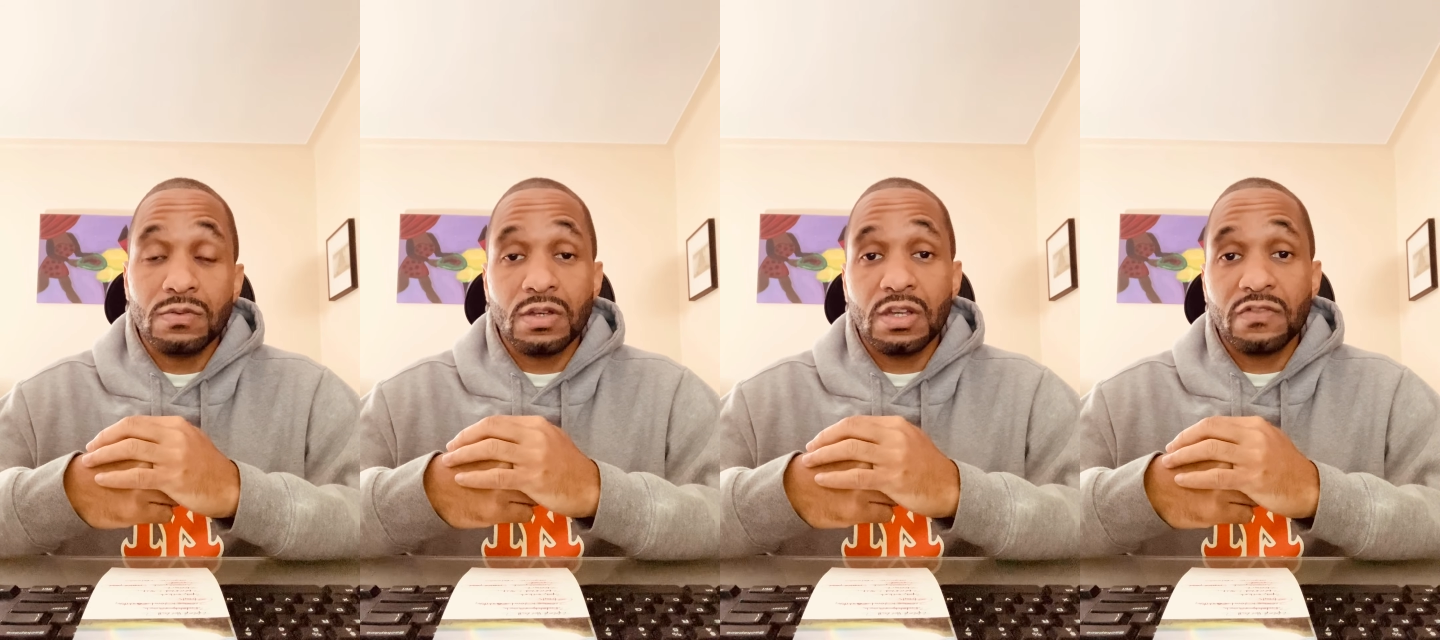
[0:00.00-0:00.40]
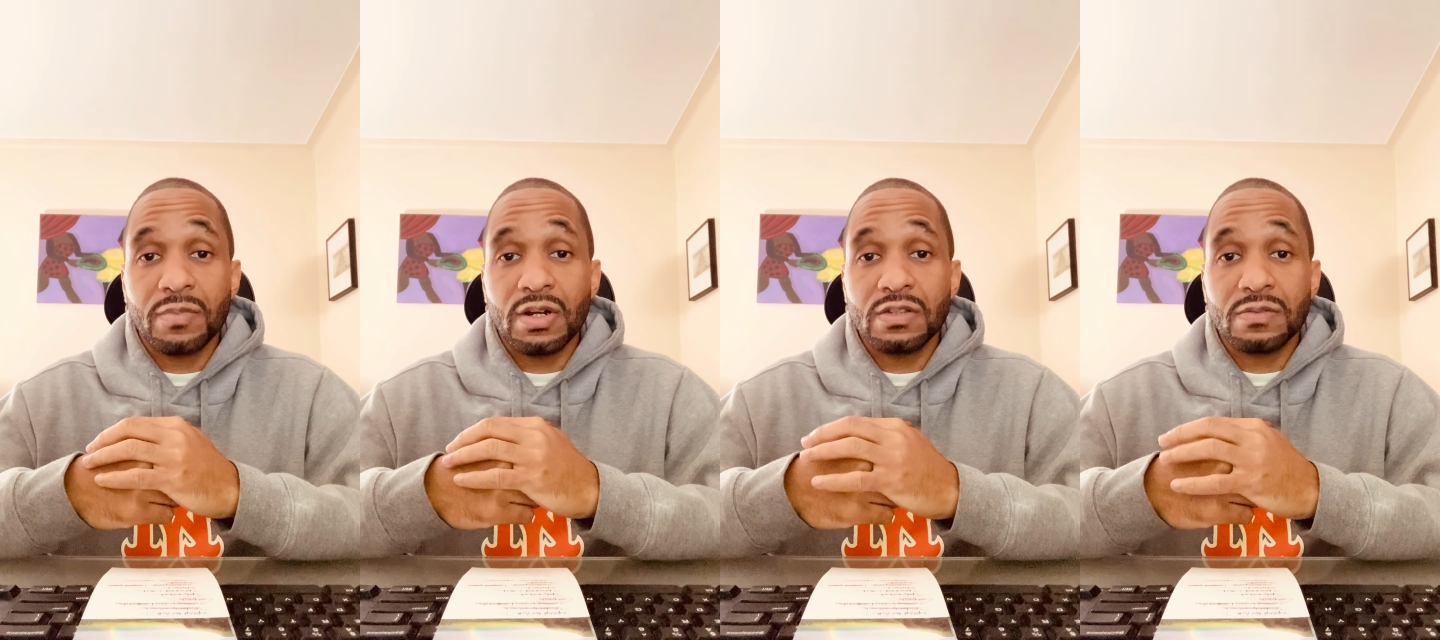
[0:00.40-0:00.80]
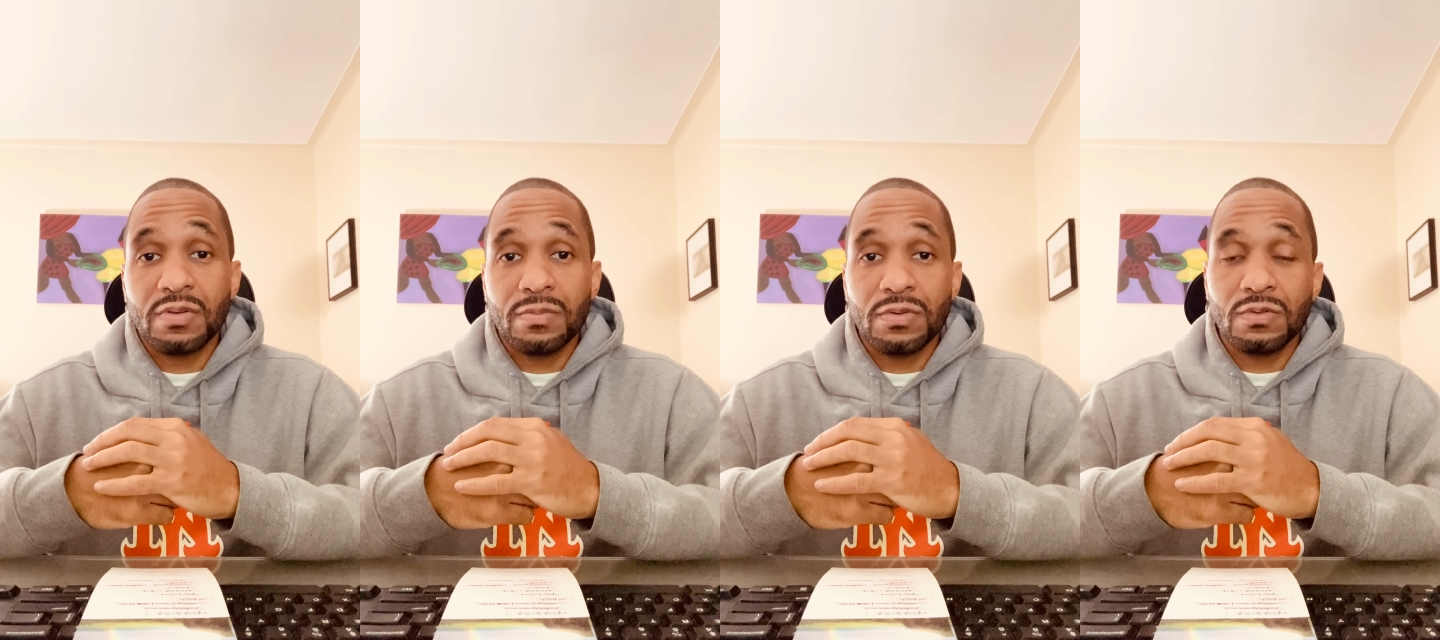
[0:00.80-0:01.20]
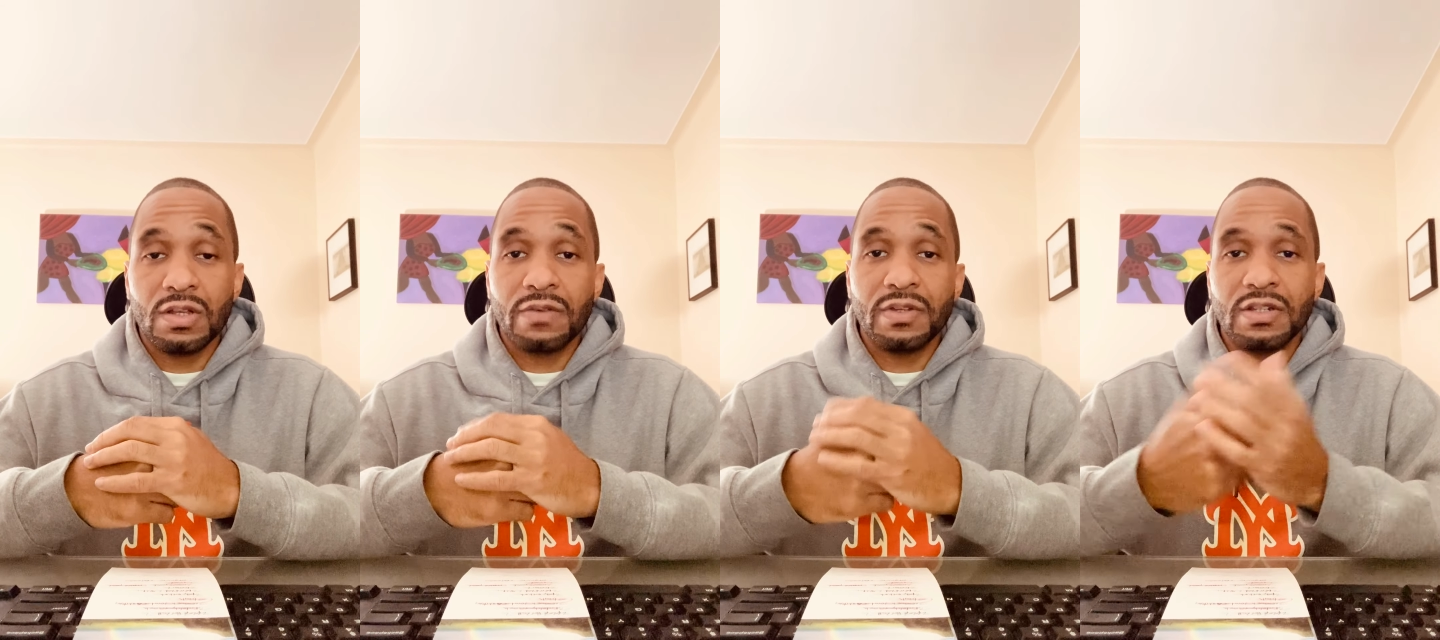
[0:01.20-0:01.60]
You can give money to people you
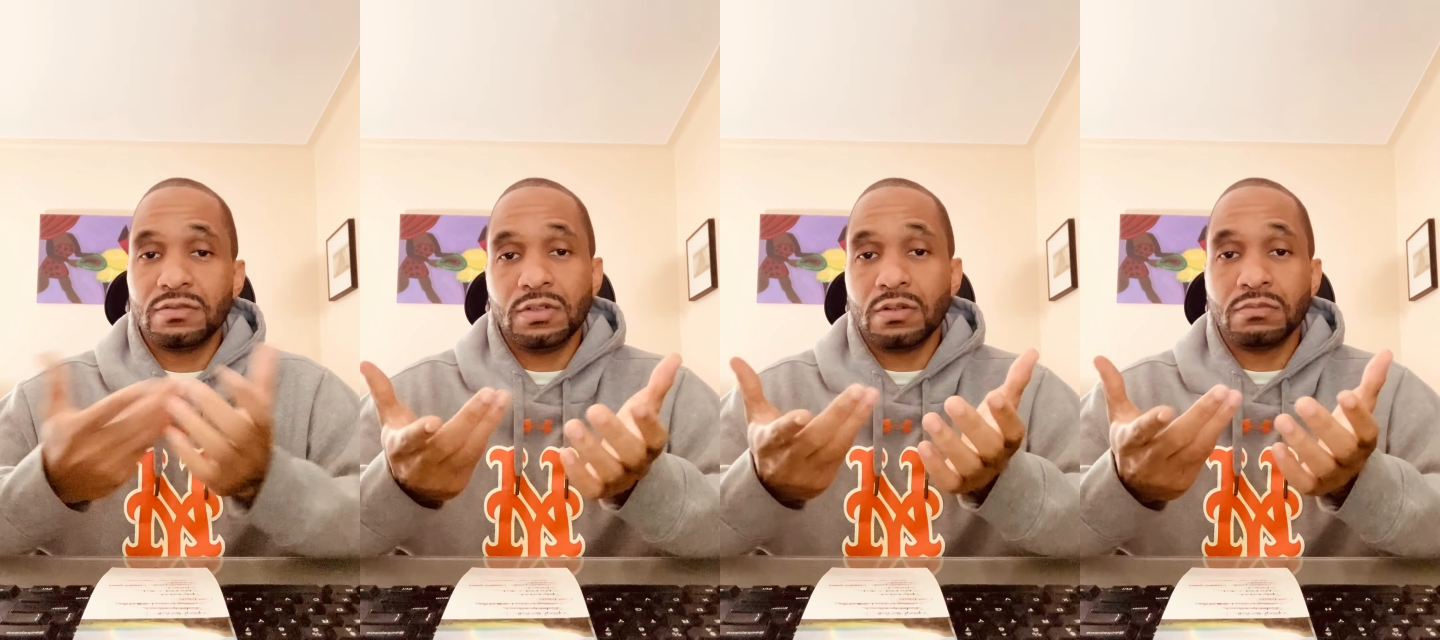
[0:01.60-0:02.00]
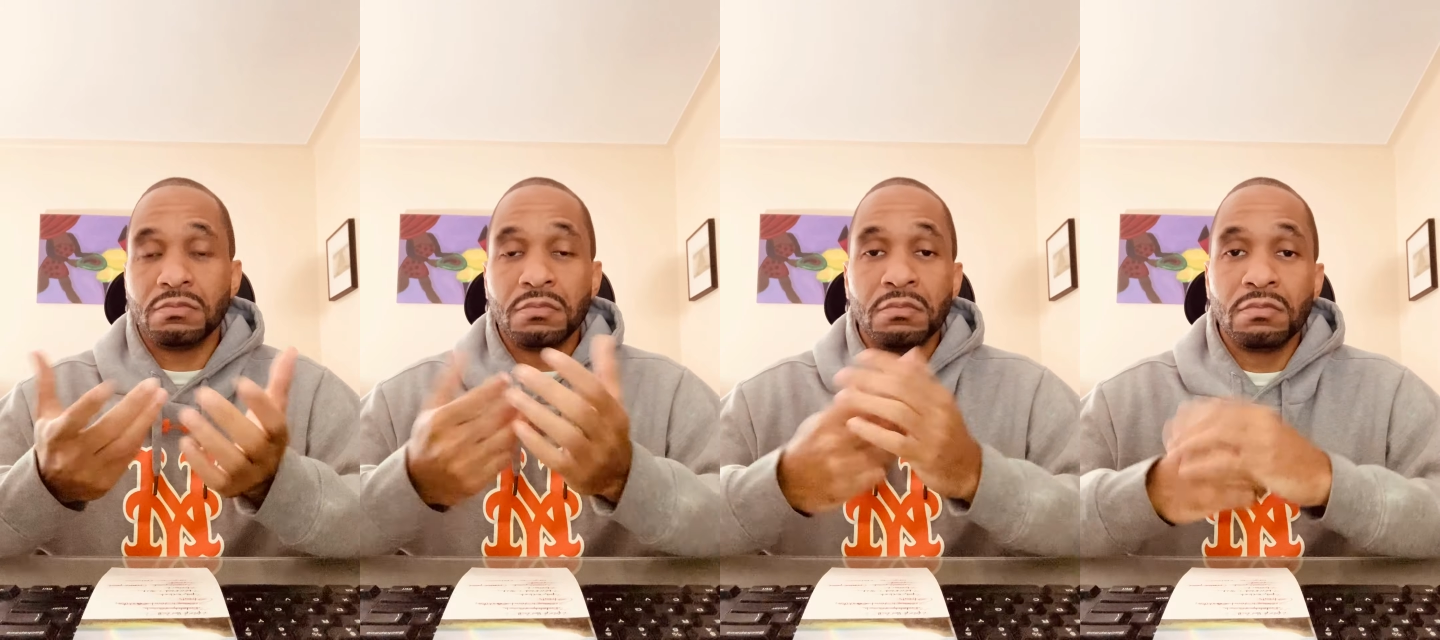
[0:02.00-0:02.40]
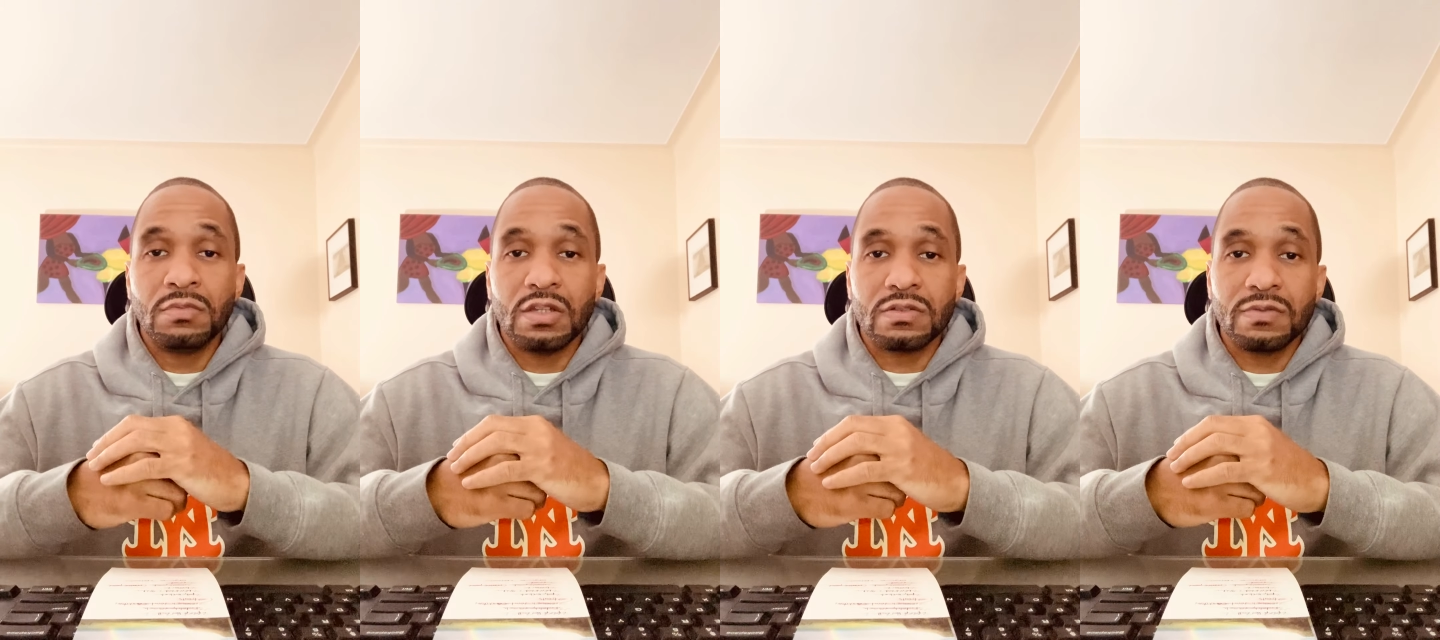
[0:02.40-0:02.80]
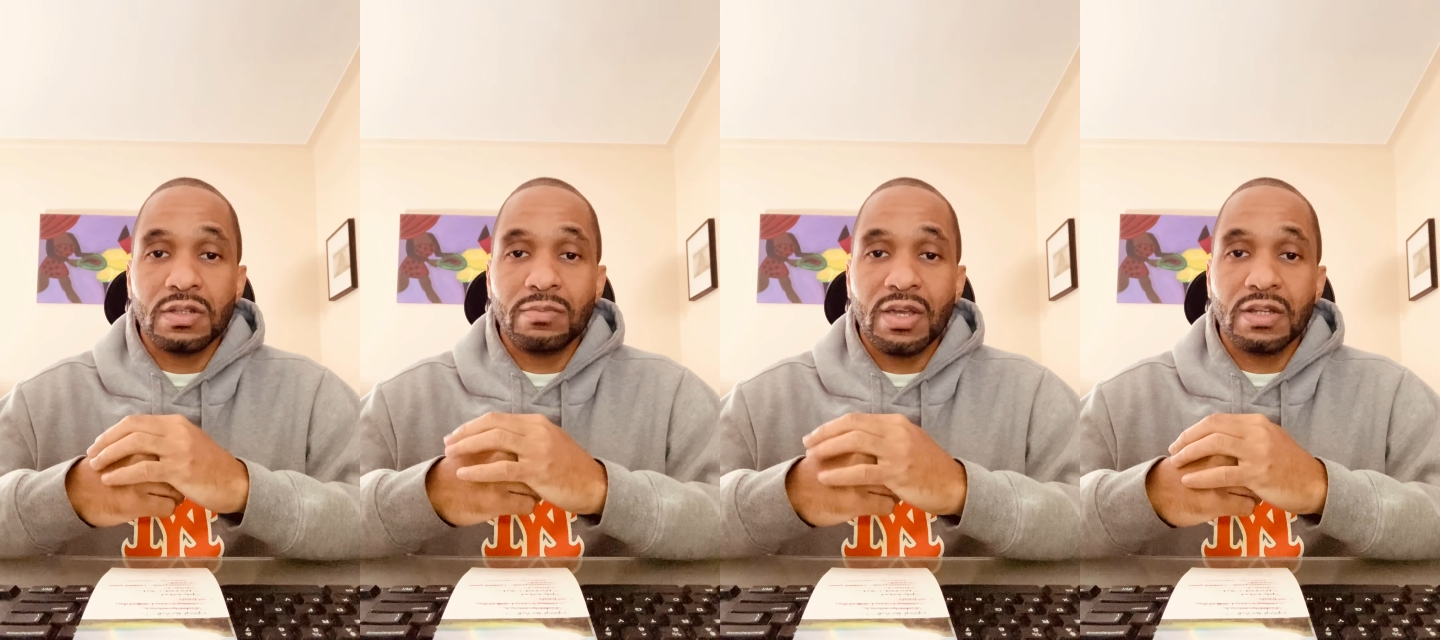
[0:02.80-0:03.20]
love that, doesn't
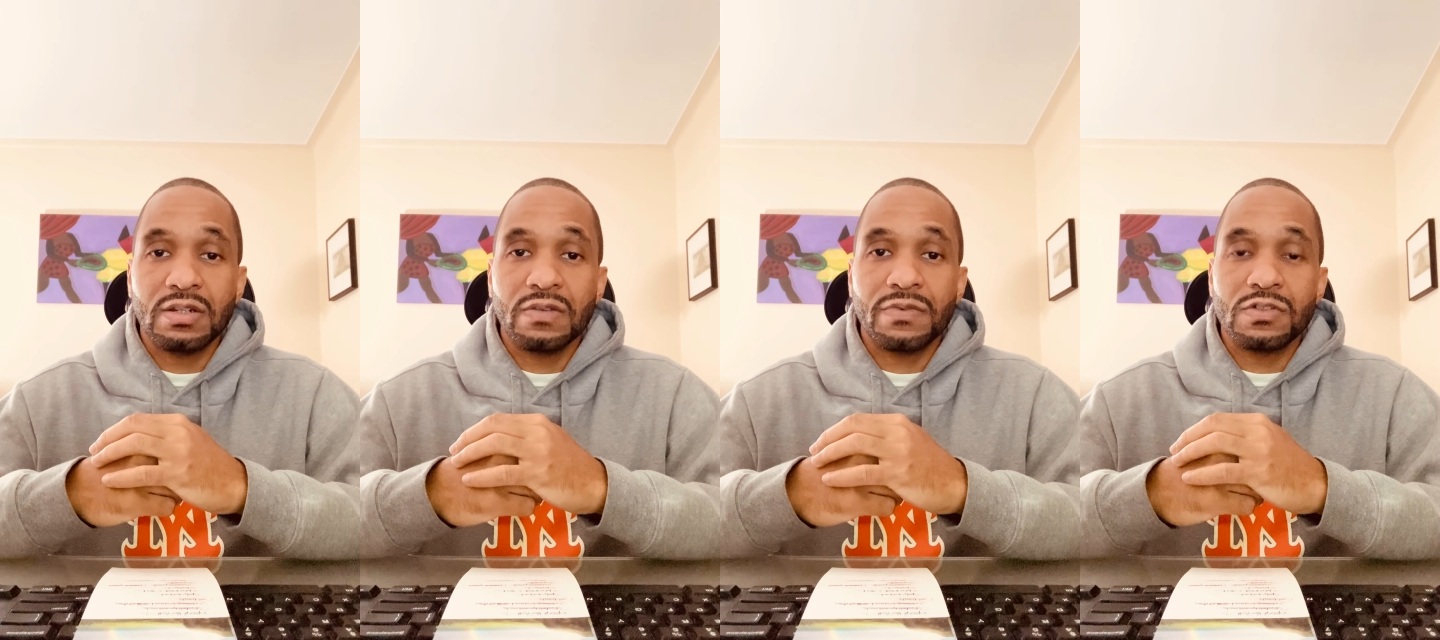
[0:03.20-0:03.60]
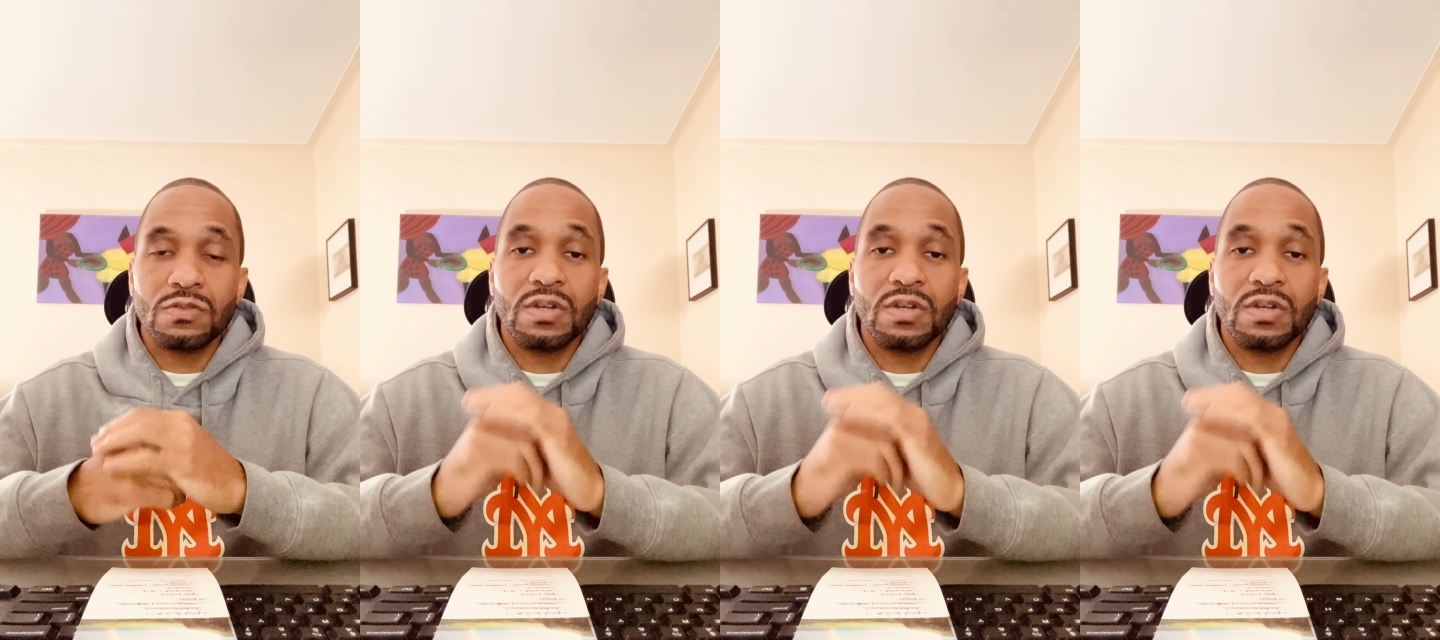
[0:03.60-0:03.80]
really make a difference.